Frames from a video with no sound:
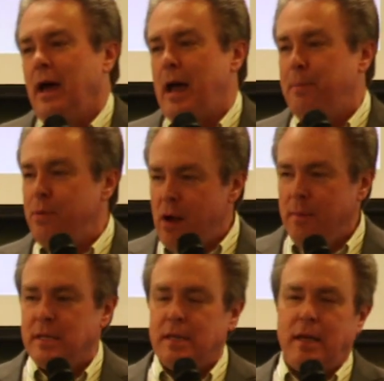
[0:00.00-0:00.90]
I
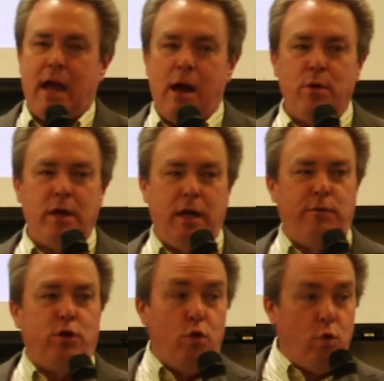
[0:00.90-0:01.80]
promise that I will
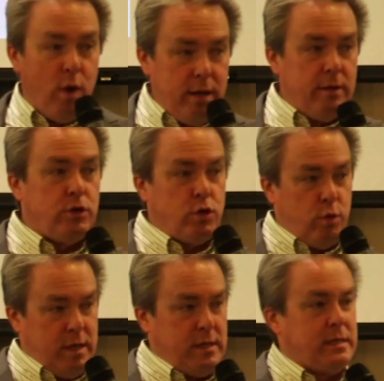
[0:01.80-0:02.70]
give you one of the
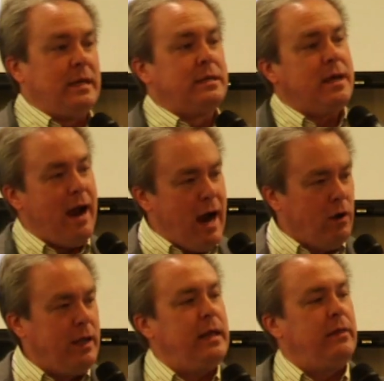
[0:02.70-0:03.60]
twins
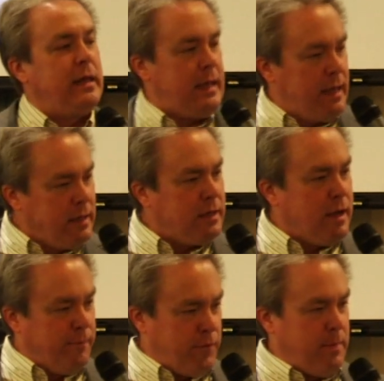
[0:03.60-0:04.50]
entirely, the
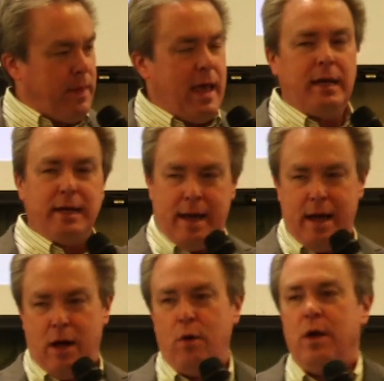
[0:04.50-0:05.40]
income from that
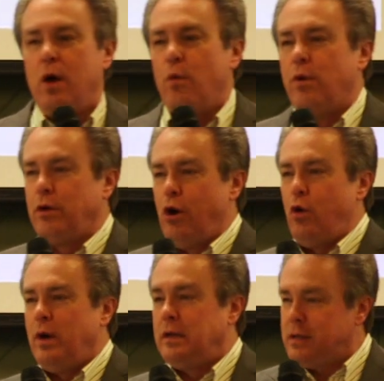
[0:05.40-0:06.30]
cow will
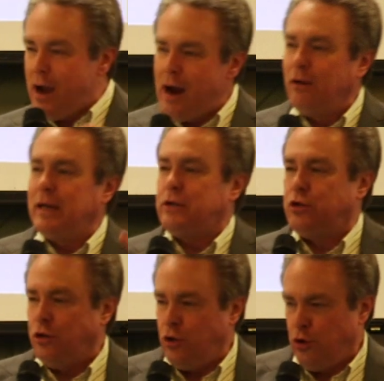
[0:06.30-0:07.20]
go entirely
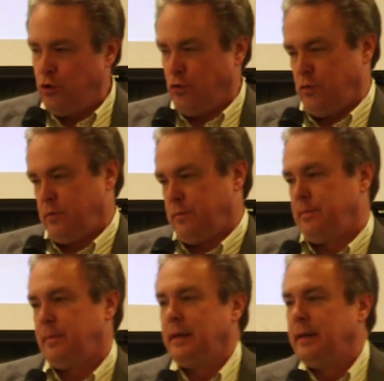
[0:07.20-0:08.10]
to you.
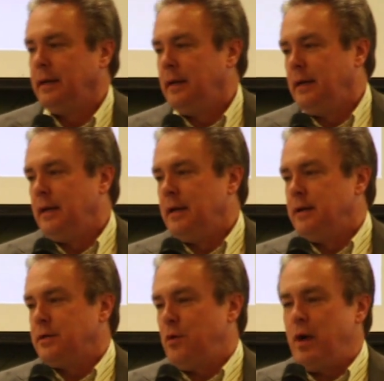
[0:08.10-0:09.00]

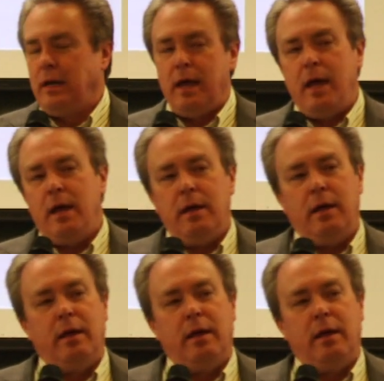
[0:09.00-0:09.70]
So one day,